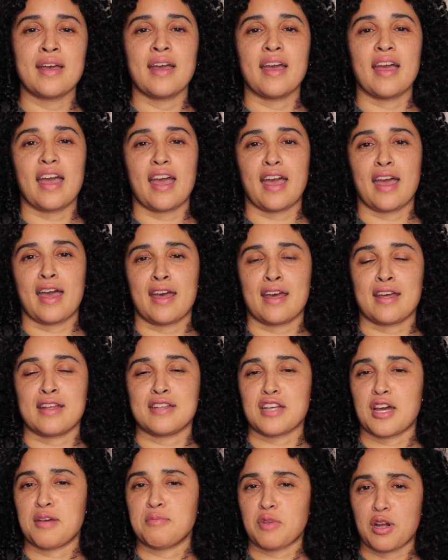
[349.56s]
And
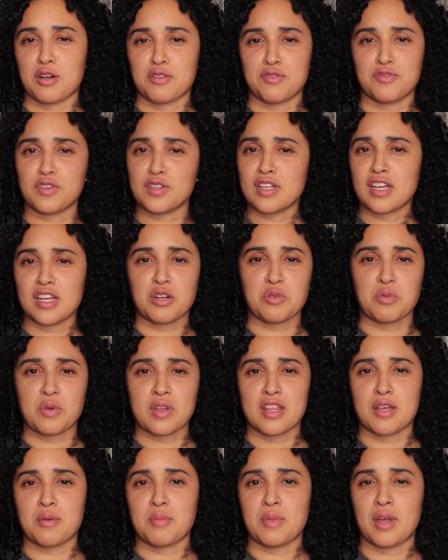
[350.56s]
I'm not affiliated with
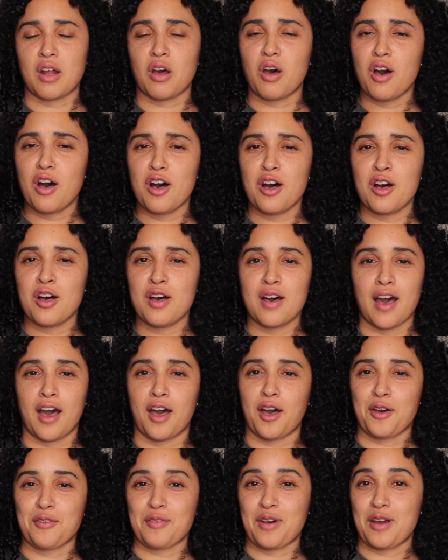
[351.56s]
them at all.
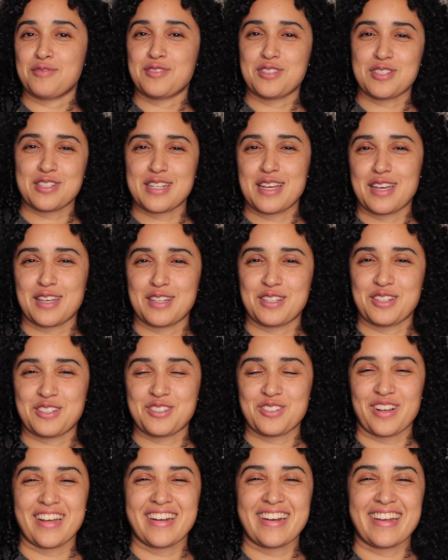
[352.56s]
I've just taken the
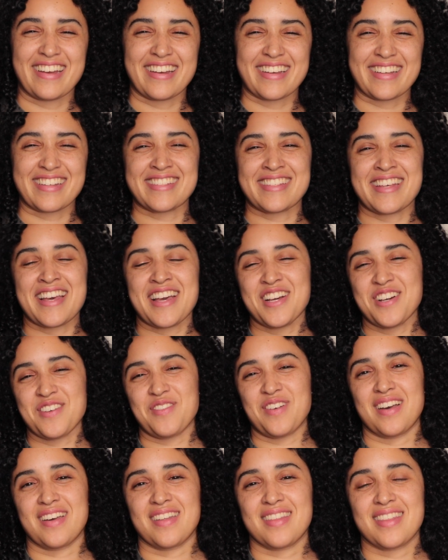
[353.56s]
trainings
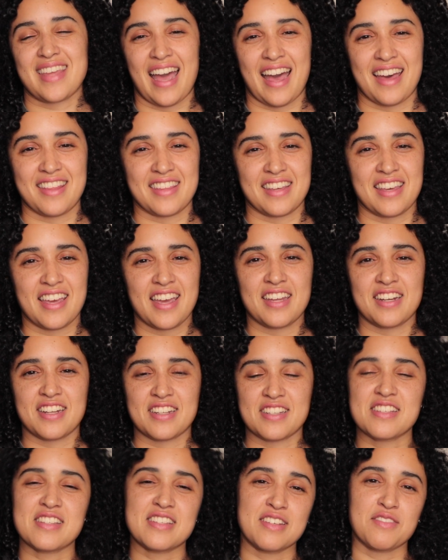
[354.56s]
with Kathy Kane and
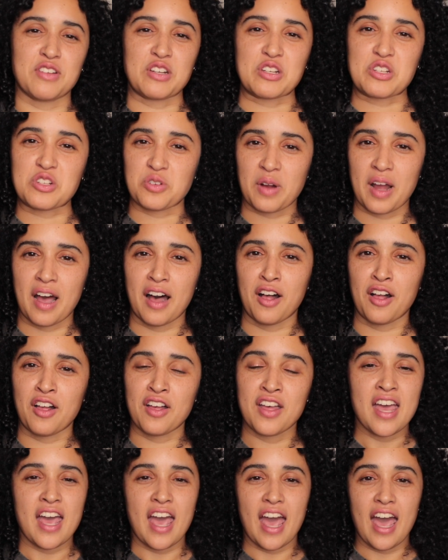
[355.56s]
Stephen Terrell,
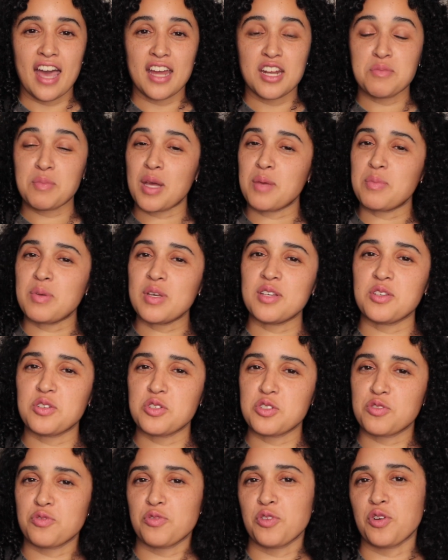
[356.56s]
and it may be
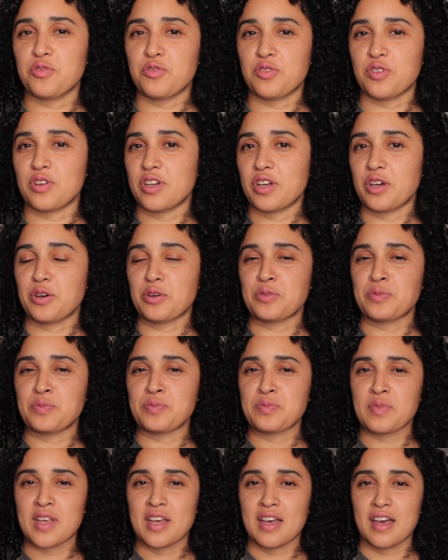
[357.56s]
useful for you,
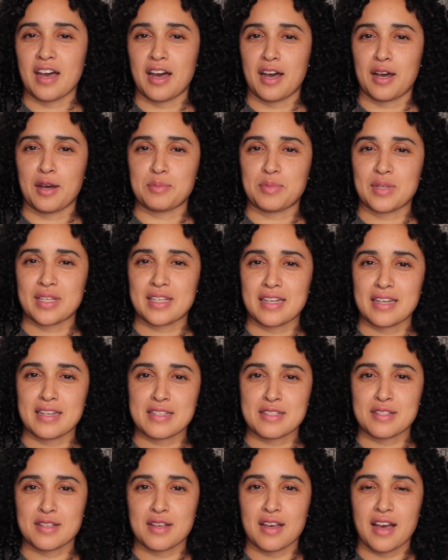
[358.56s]

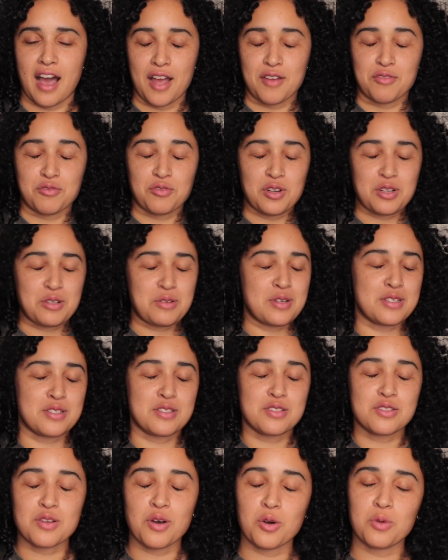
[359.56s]
because I've worked with
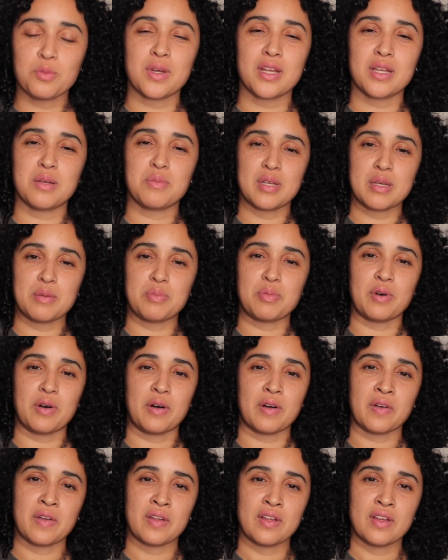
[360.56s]
so many
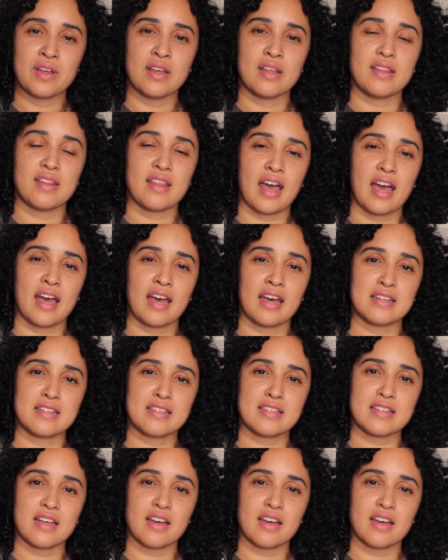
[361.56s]
people that